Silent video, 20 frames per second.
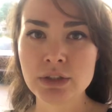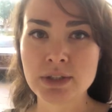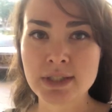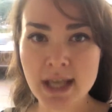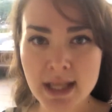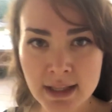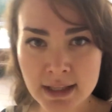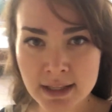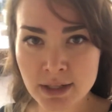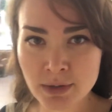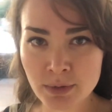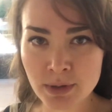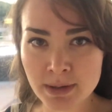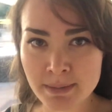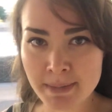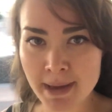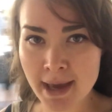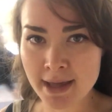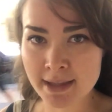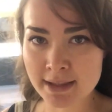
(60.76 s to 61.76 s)
to tell anyone
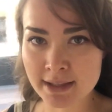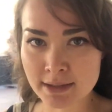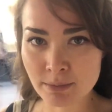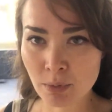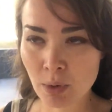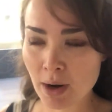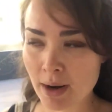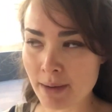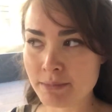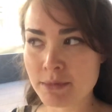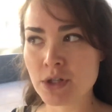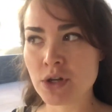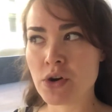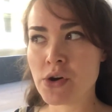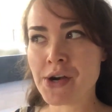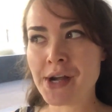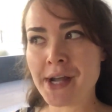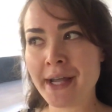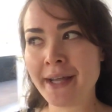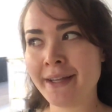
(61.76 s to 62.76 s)
about what I'm
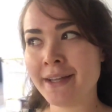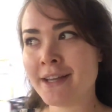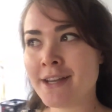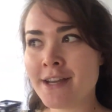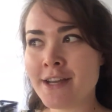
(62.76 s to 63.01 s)
doing,